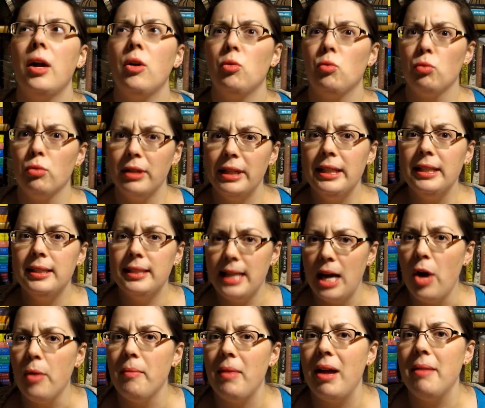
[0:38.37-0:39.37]
read
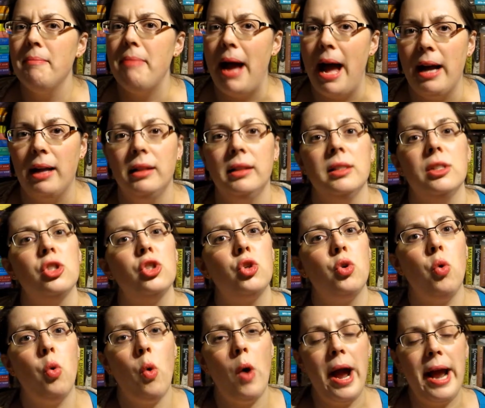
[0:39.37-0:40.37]
down my backlist
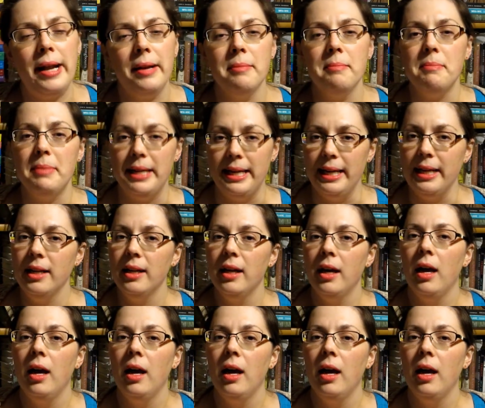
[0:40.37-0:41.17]
quite a bit.